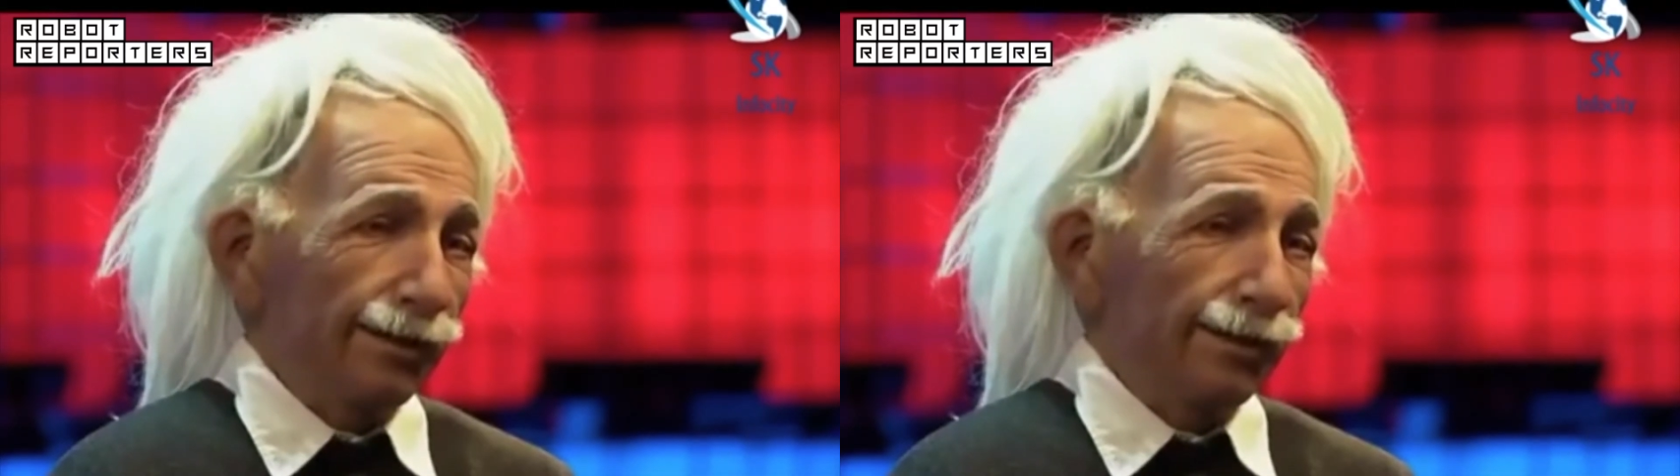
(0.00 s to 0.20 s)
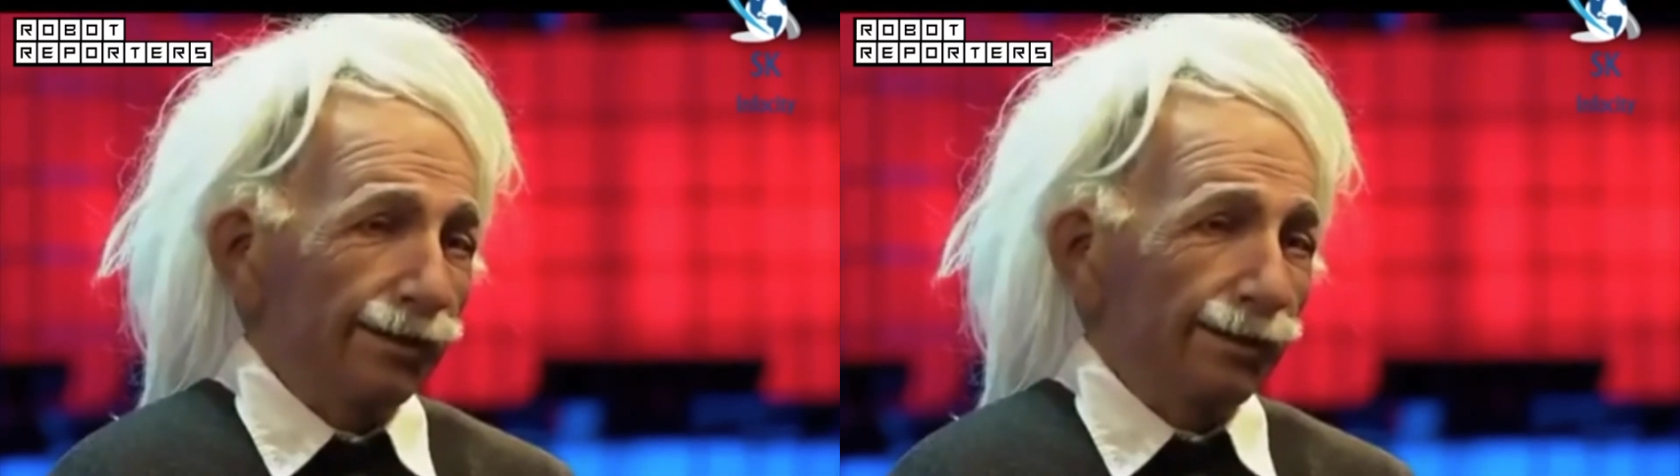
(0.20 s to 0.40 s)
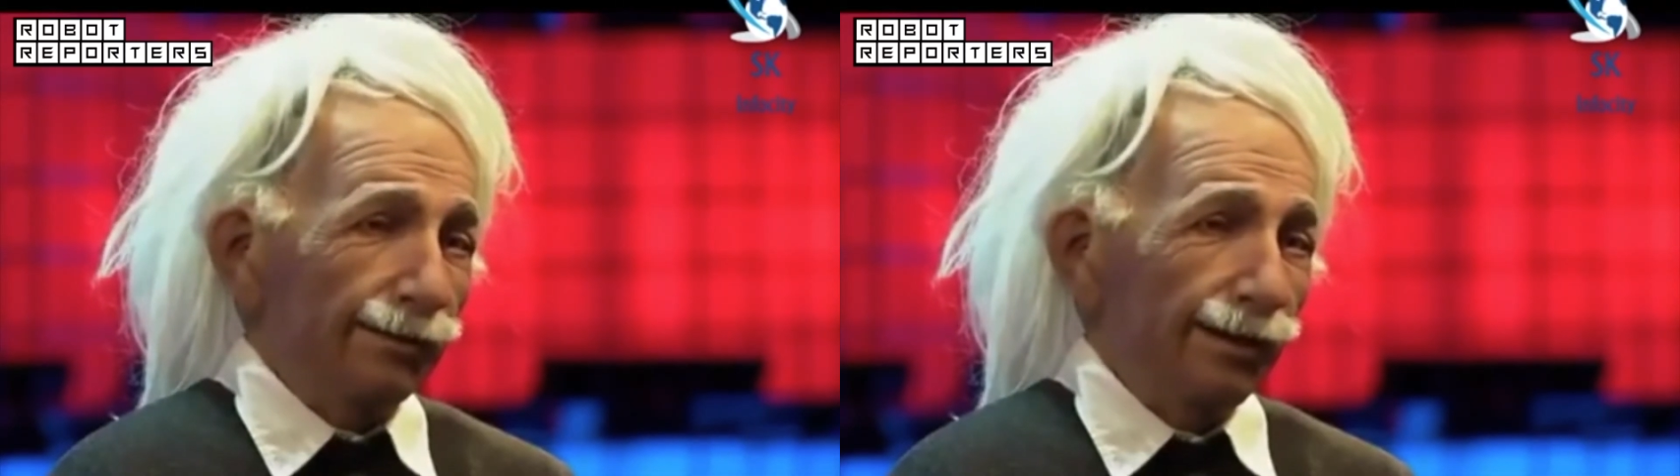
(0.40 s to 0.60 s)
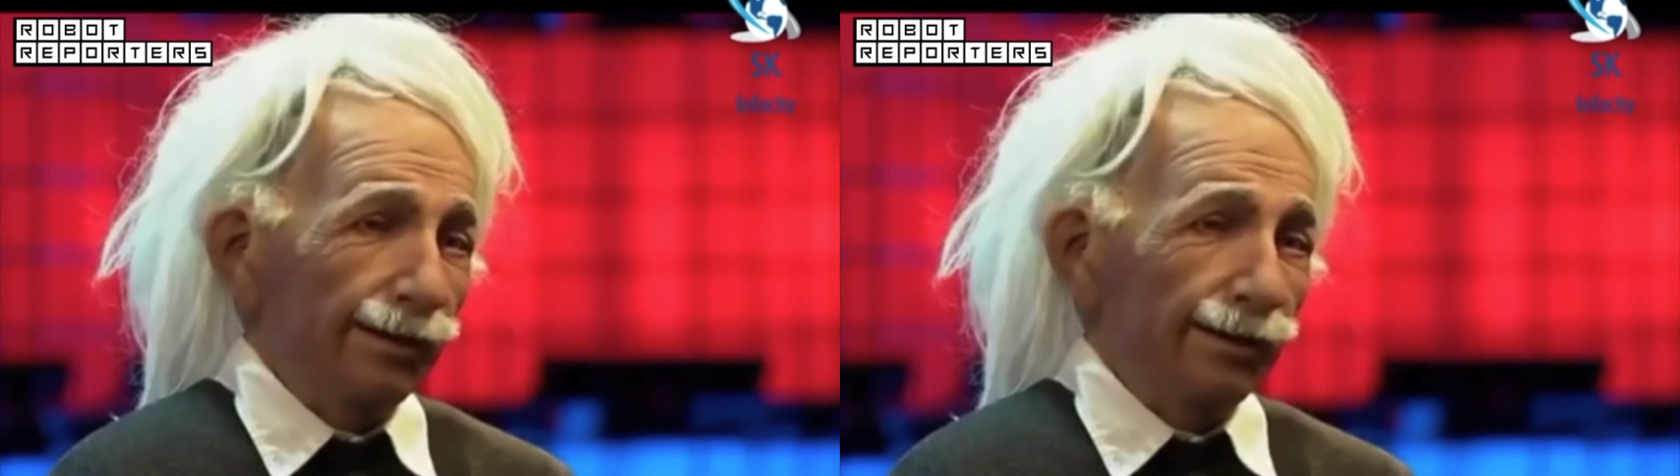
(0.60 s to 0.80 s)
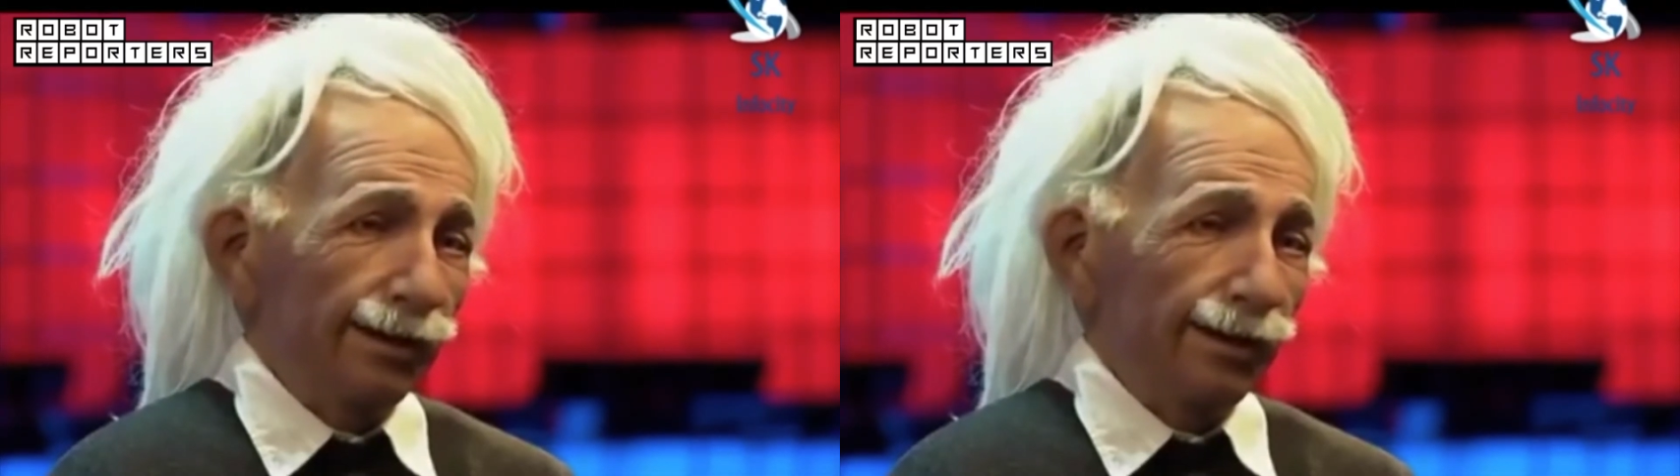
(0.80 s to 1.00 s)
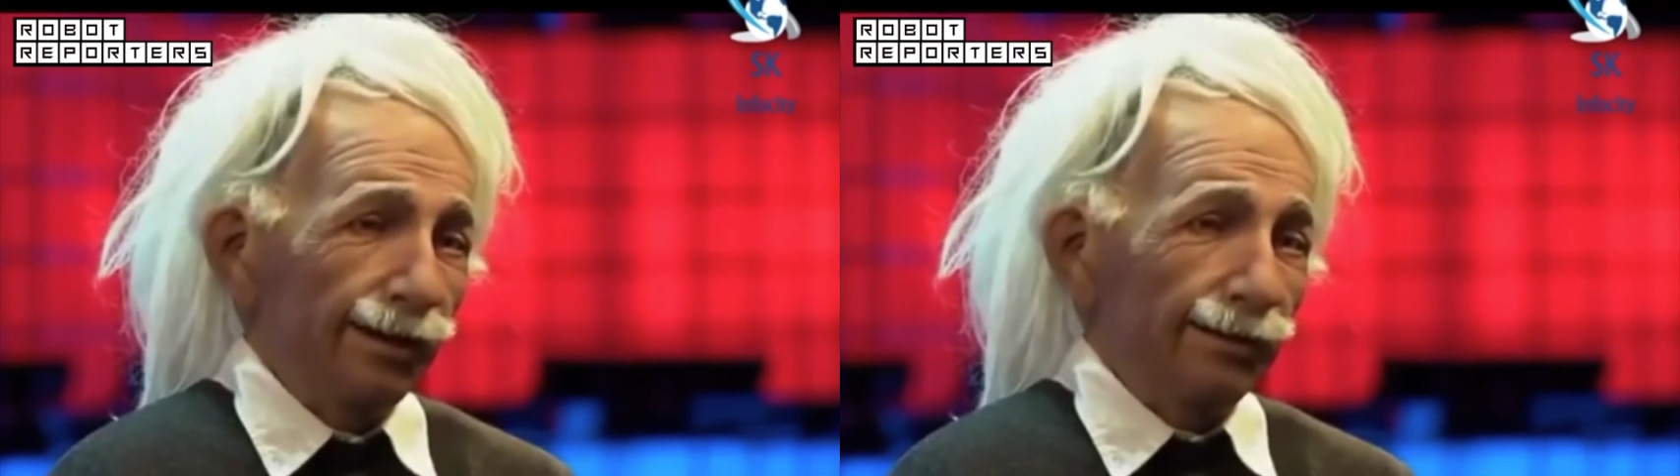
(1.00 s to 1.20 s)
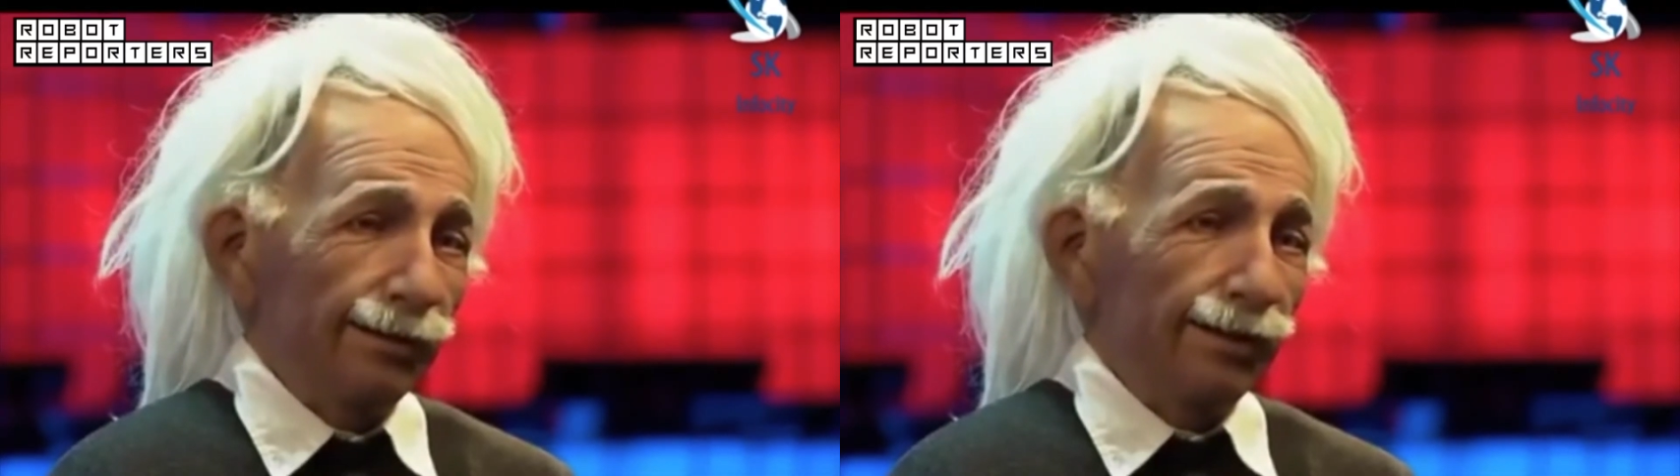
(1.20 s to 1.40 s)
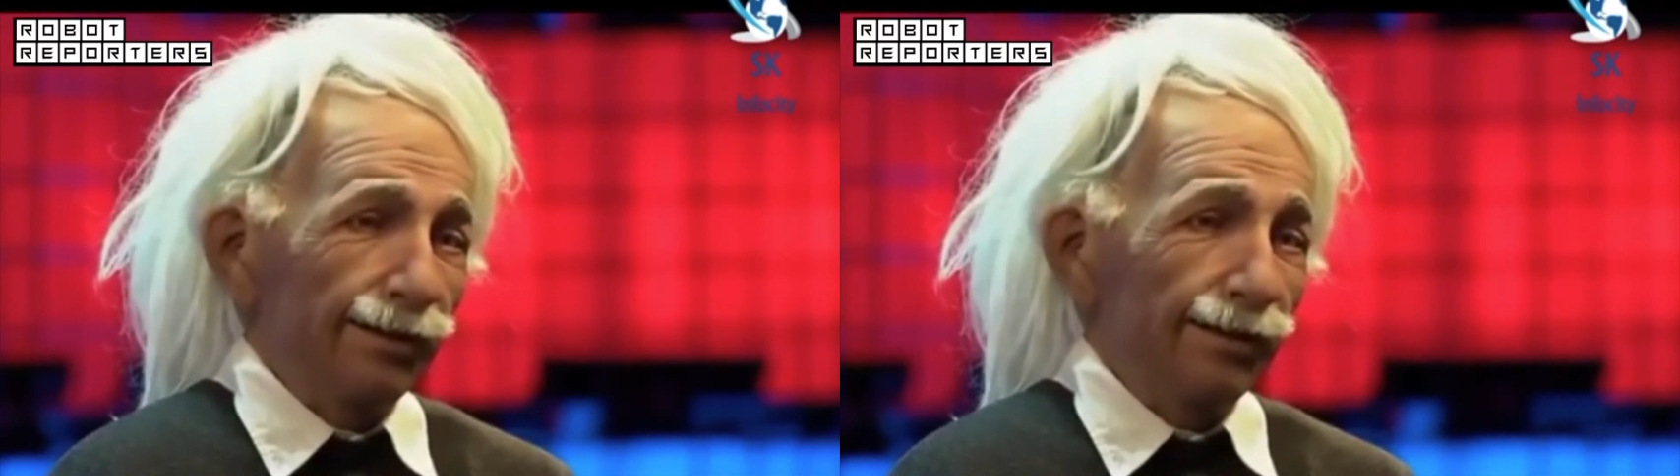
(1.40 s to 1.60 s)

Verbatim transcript: robots cooperating.